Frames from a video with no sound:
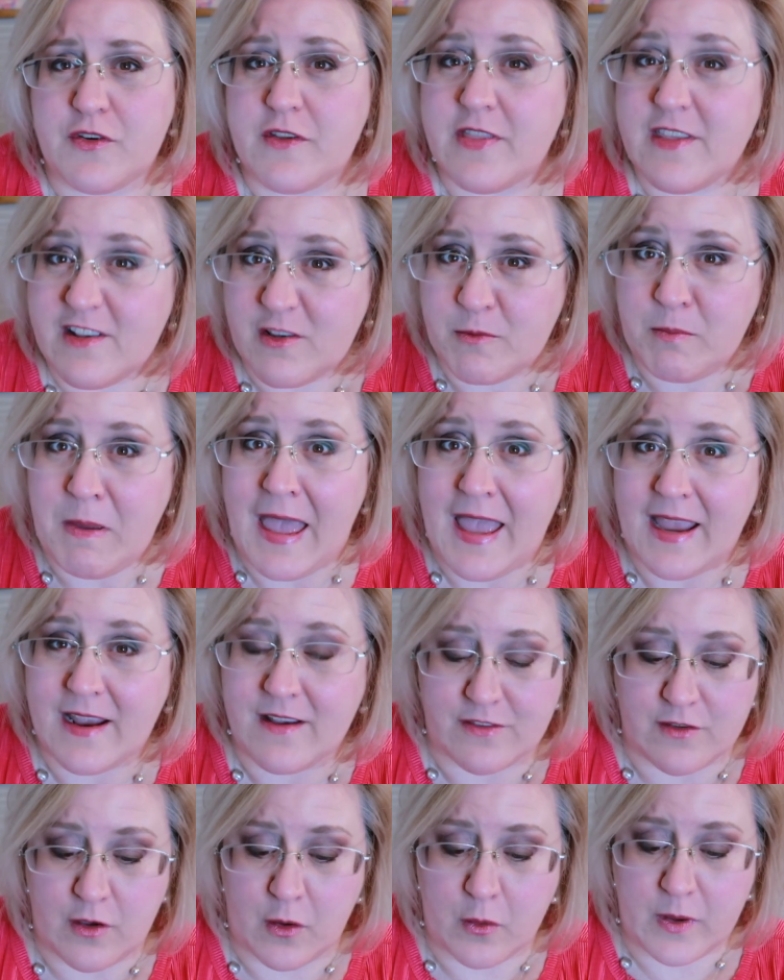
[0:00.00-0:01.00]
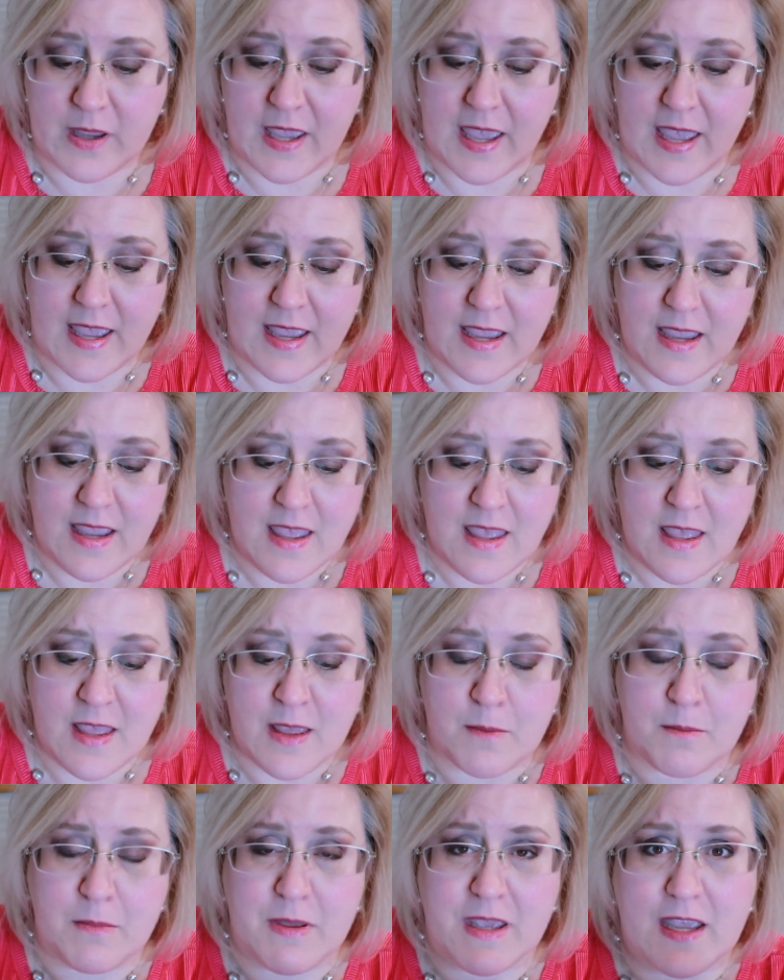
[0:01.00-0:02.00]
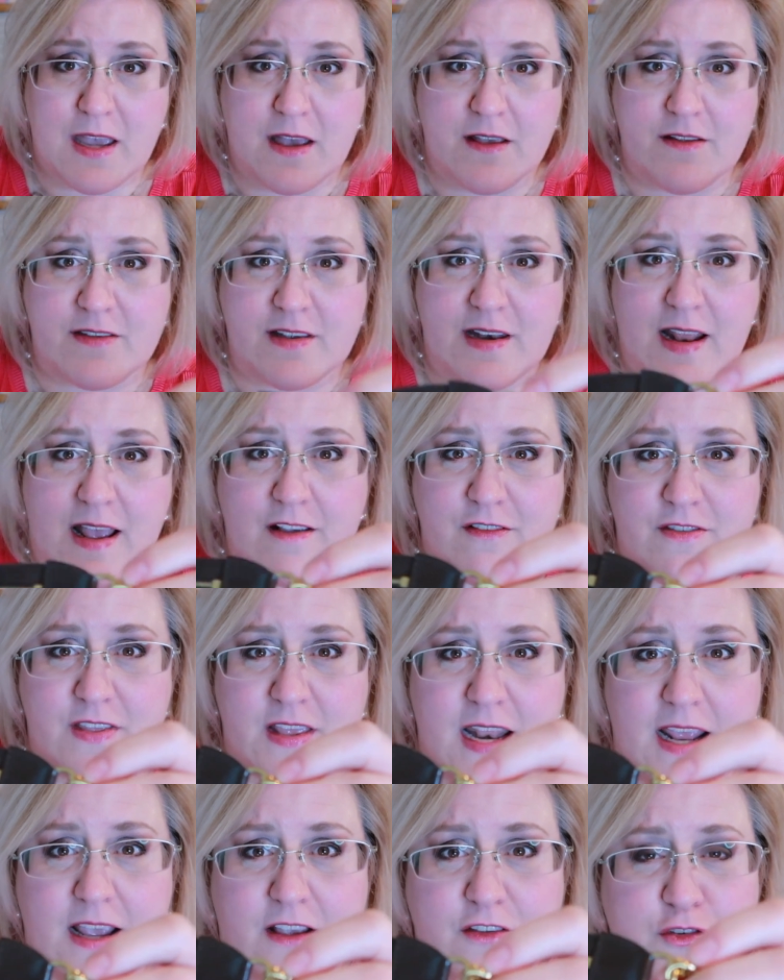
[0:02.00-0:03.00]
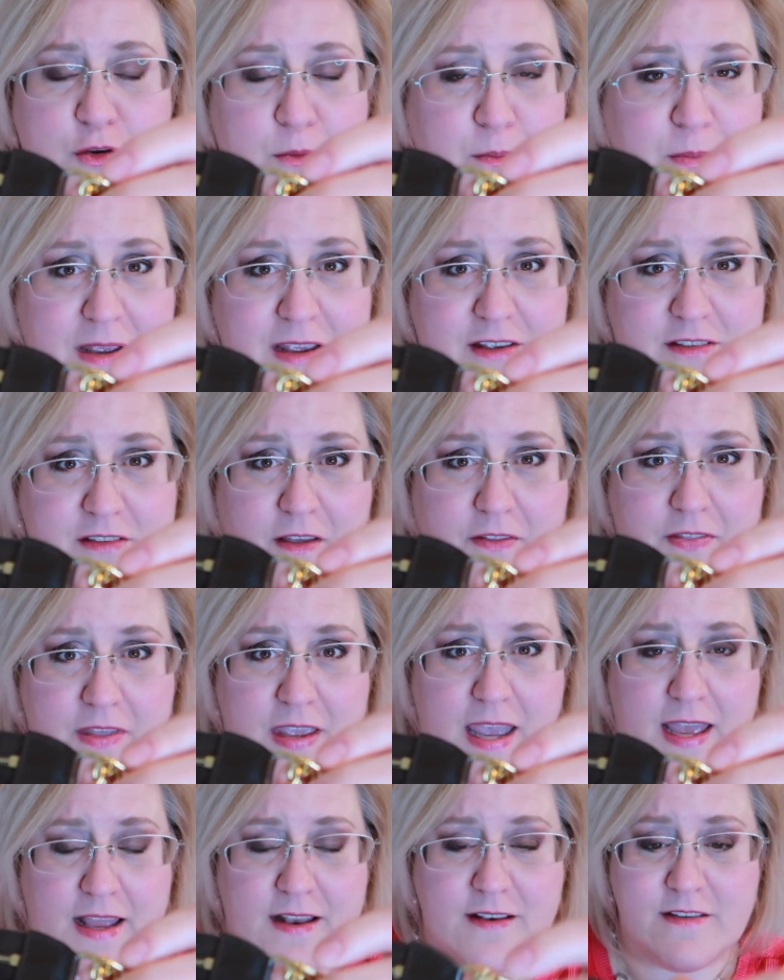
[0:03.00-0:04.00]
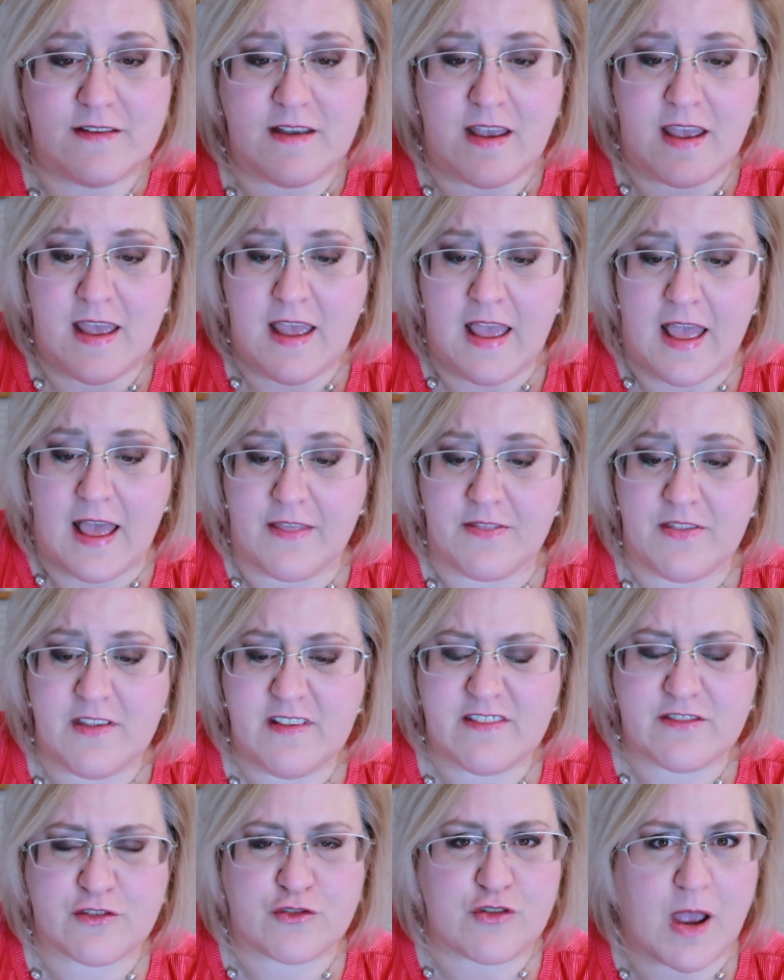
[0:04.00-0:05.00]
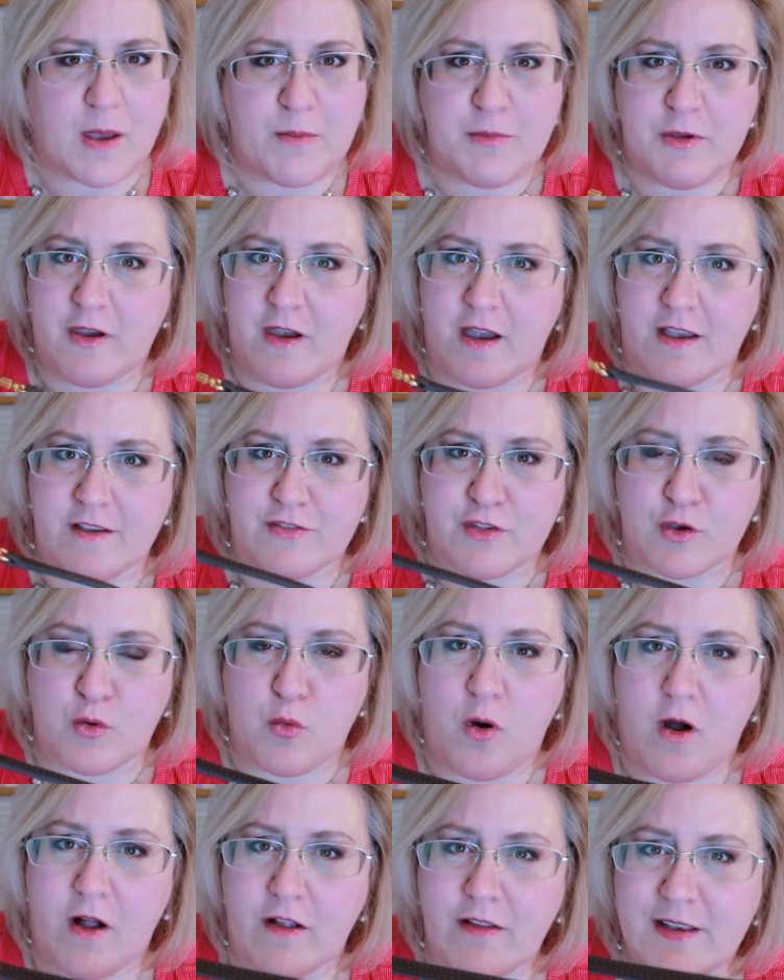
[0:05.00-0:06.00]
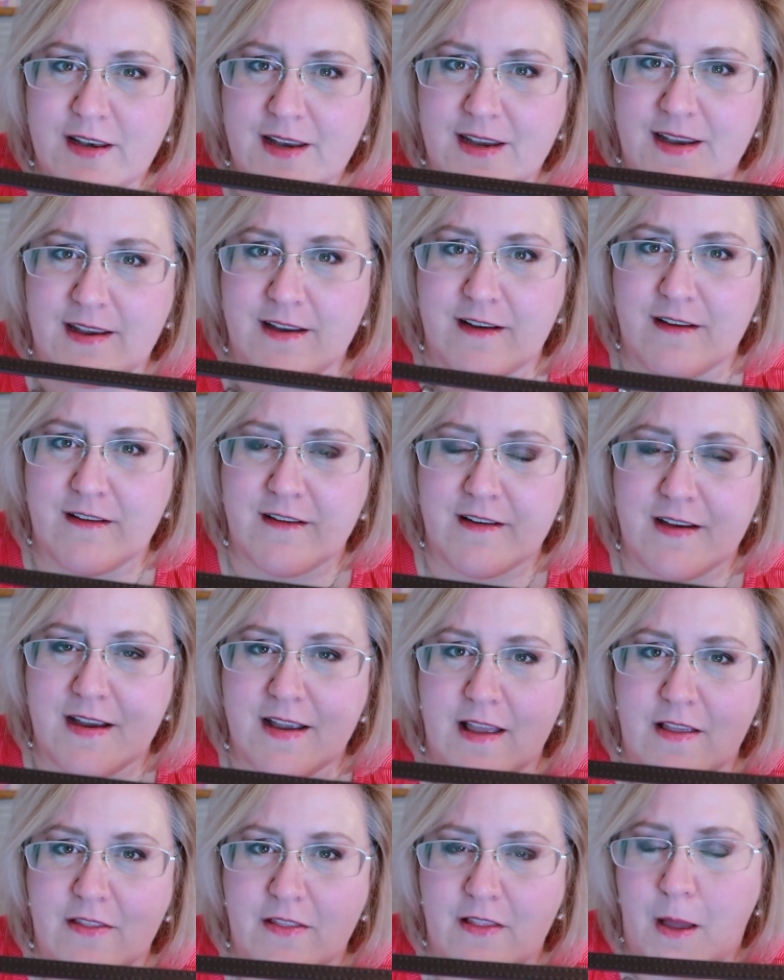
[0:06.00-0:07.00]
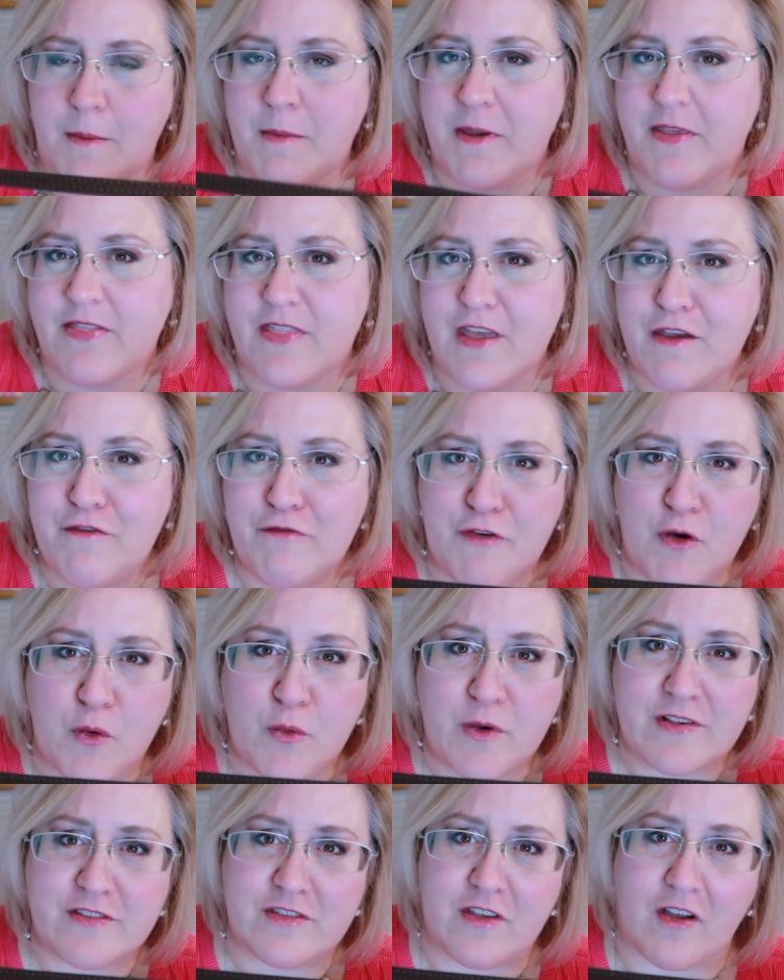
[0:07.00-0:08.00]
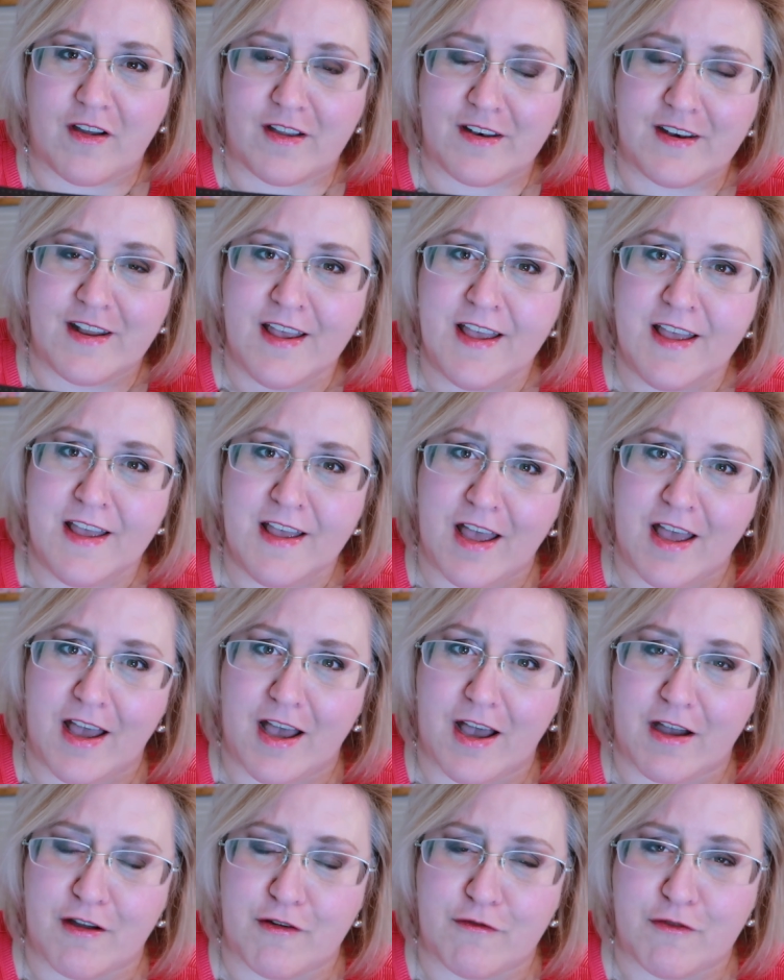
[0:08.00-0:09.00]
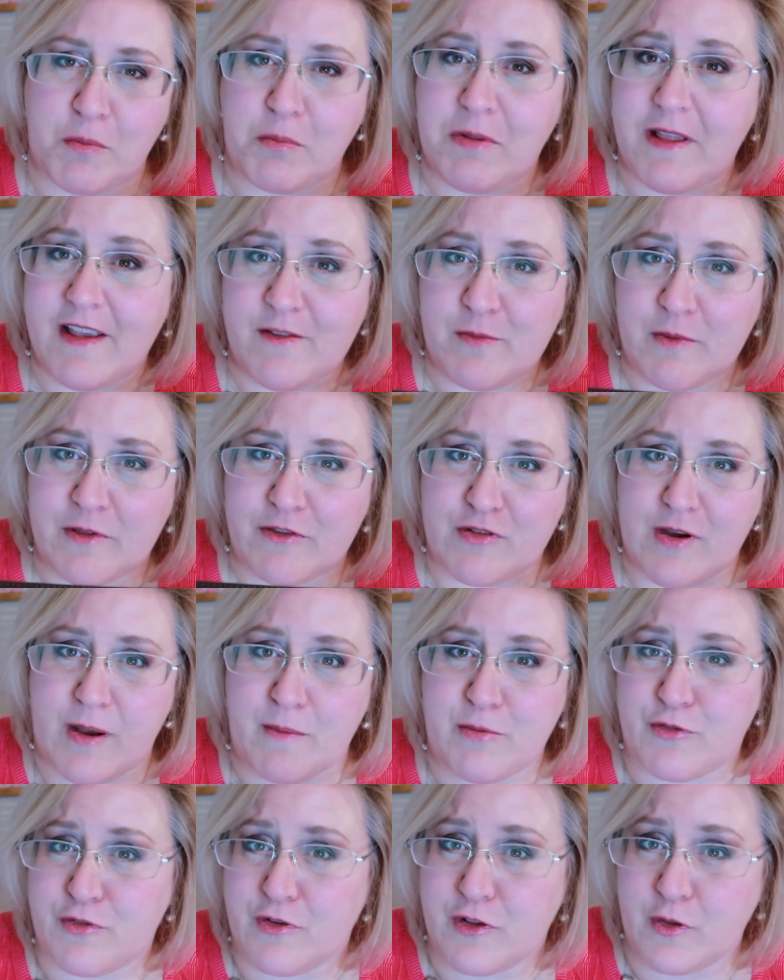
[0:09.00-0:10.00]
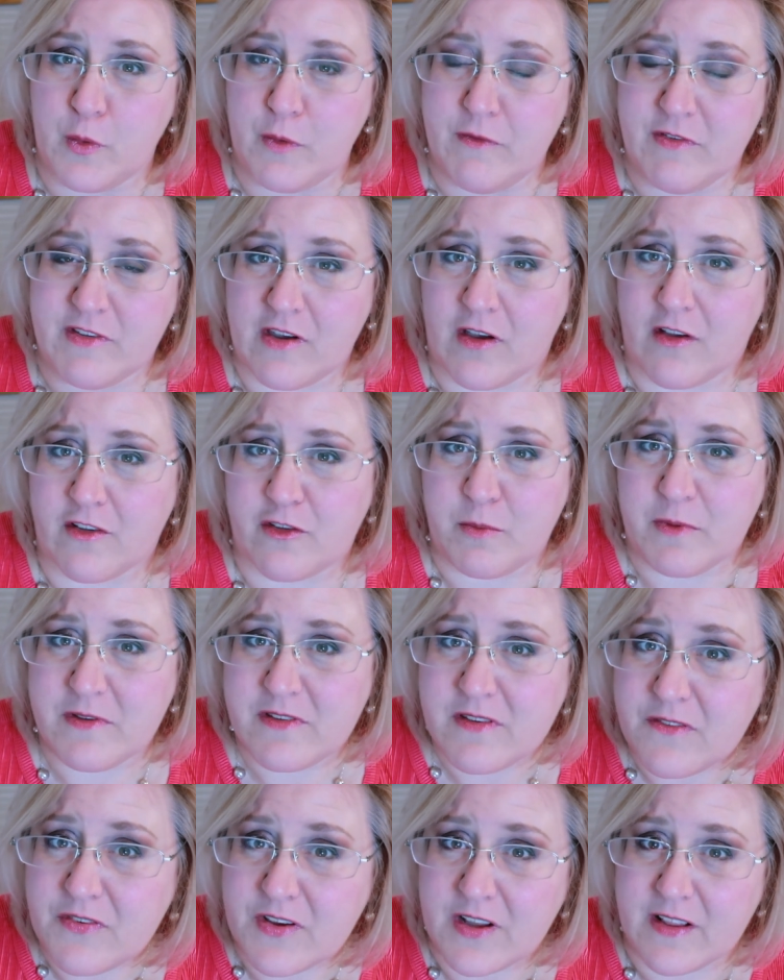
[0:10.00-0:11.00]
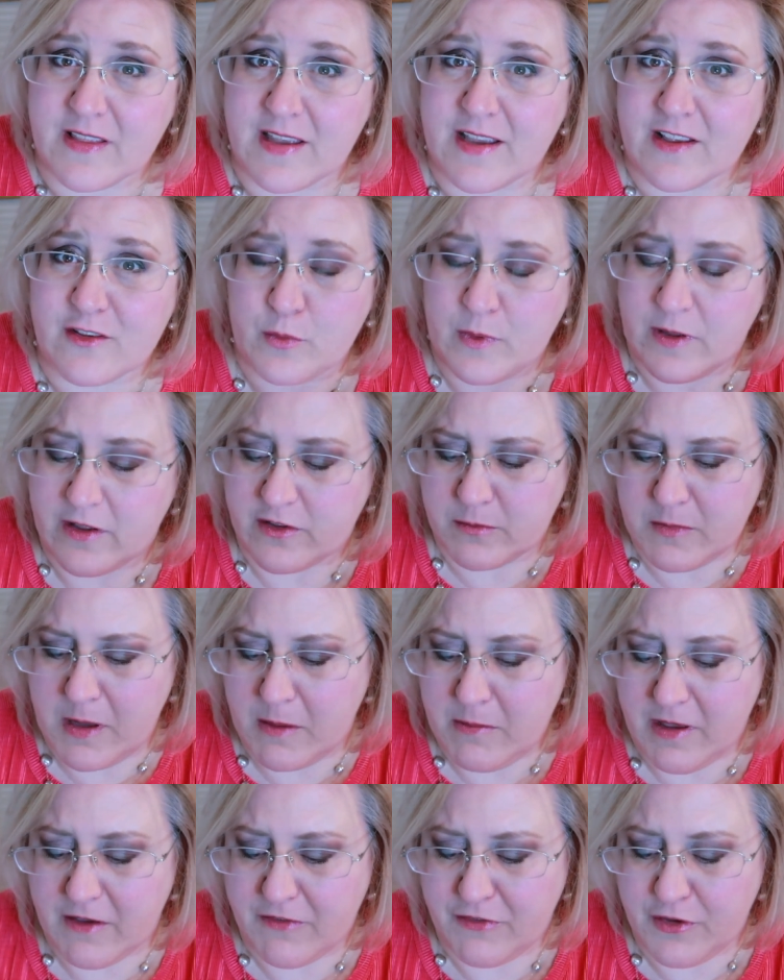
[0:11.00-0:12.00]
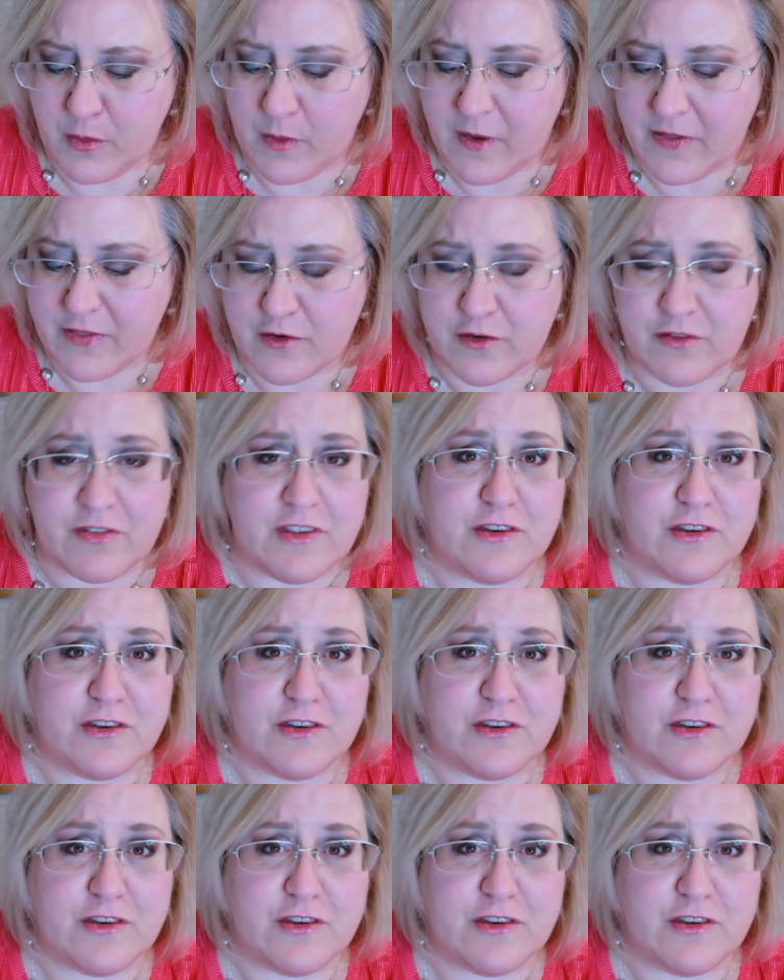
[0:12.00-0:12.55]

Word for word: for this bag is okay because it has that extra piece on the end and this strap you guys the quality here, I mean they focus on uh, replacement straps for Louis Vuitton specifically, as well as maybe a few others.